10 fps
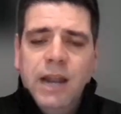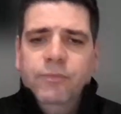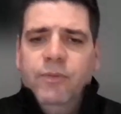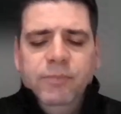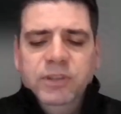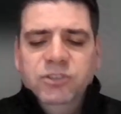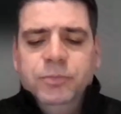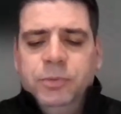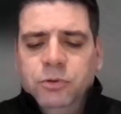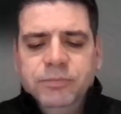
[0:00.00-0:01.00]
And I've been
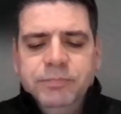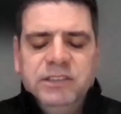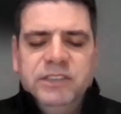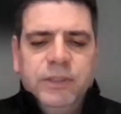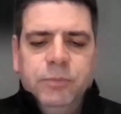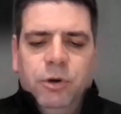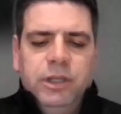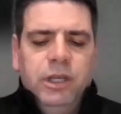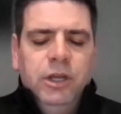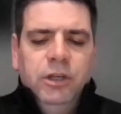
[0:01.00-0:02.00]
supported massively
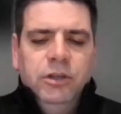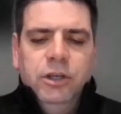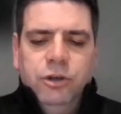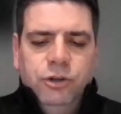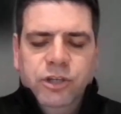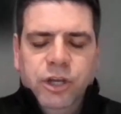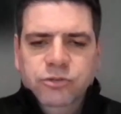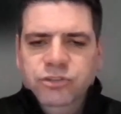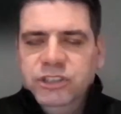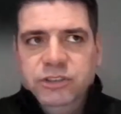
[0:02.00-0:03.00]
by other
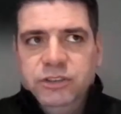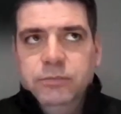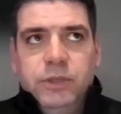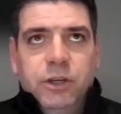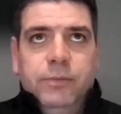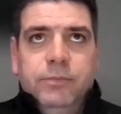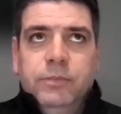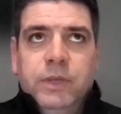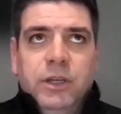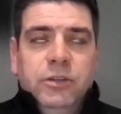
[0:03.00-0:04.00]
coaches.
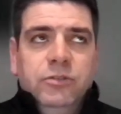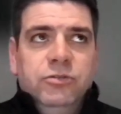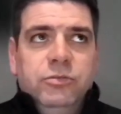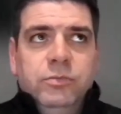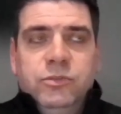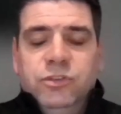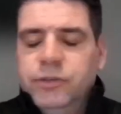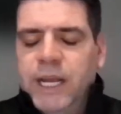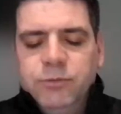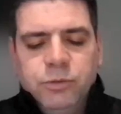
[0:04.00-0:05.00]
2
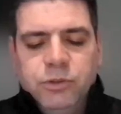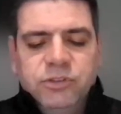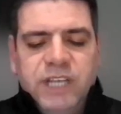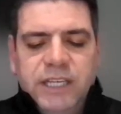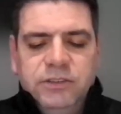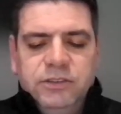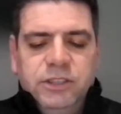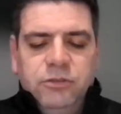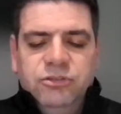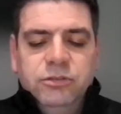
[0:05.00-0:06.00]
names I will say is,
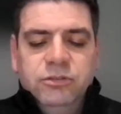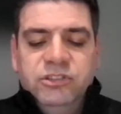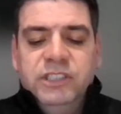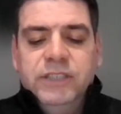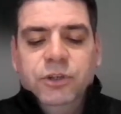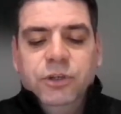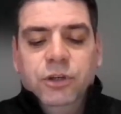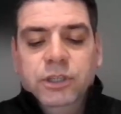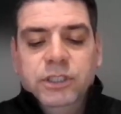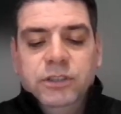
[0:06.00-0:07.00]
you know, certainly Steve
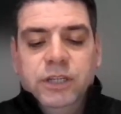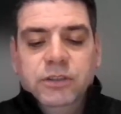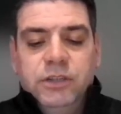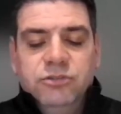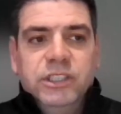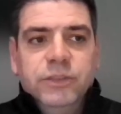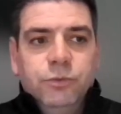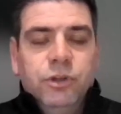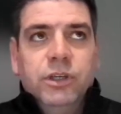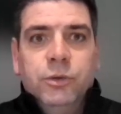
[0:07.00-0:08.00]
Curley and
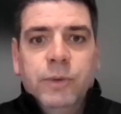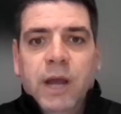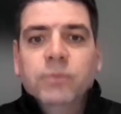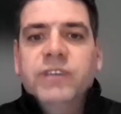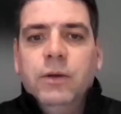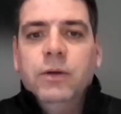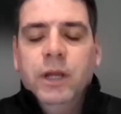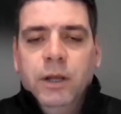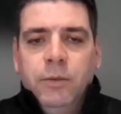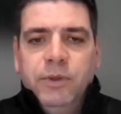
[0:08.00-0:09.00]
Steve Rucker, who helped out
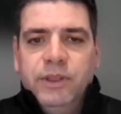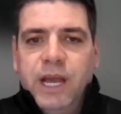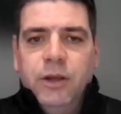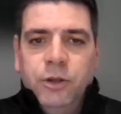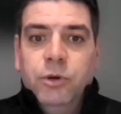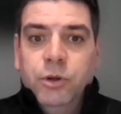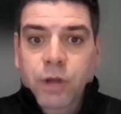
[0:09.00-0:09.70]
with that, who